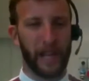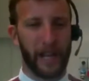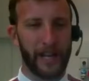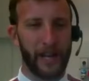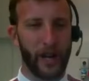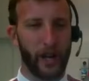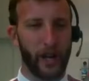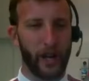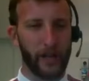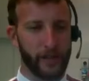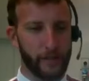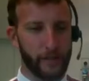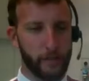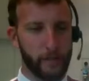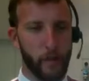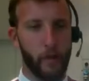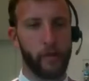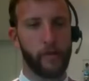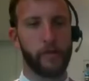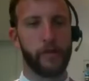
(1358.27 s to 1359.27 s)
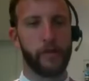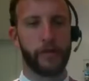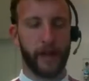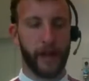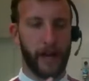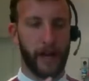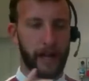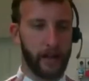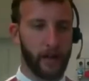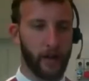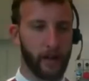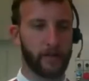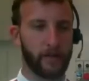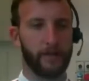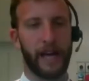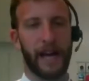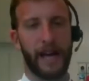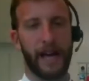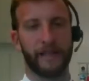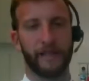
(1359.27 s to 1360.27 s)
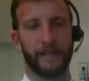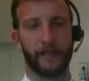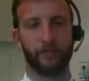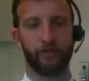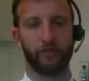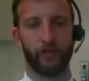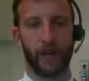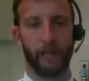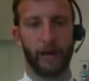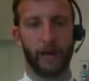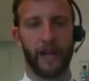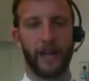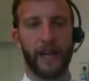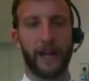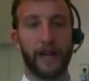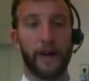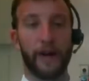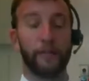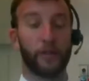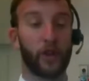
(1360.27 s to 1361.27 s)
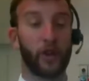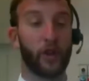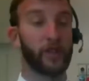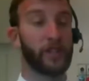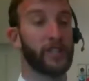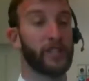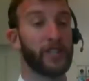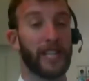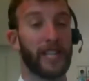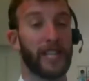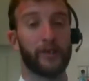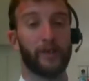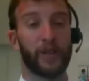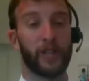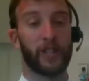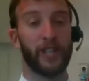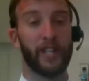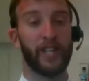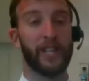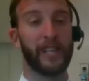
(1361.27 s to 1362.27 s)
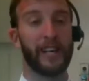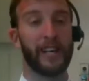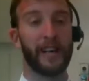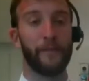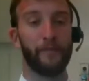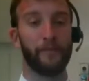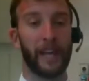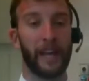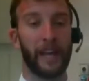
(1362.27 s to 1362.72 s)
not smooth and not nice and creamy, because the gelato machine